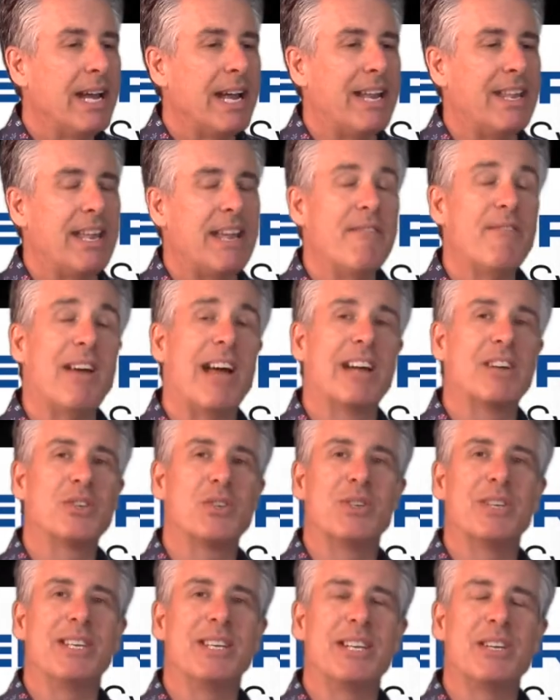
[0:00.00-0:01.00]
and they've
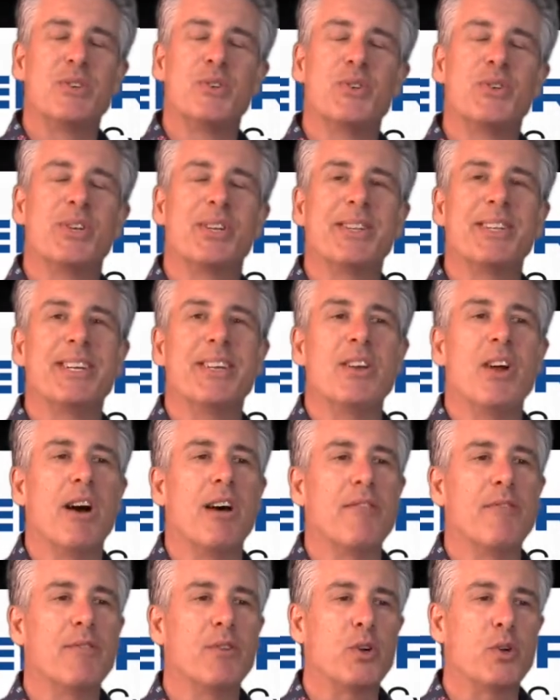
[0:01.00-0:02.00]
actually, interestingly
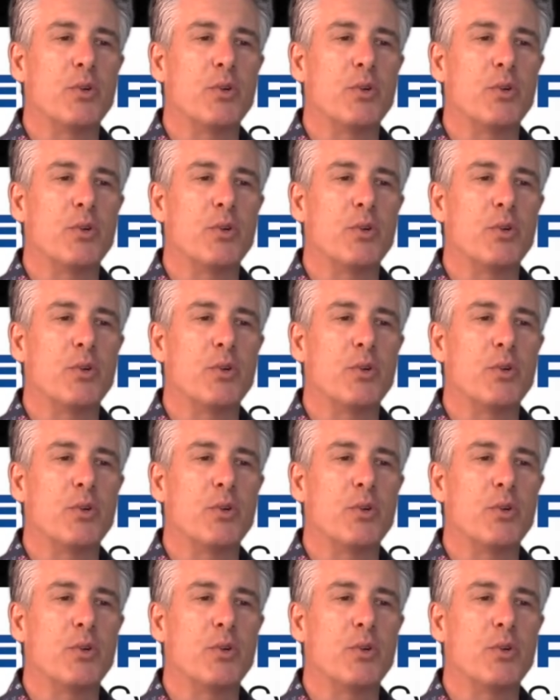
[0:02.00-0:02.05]
enough,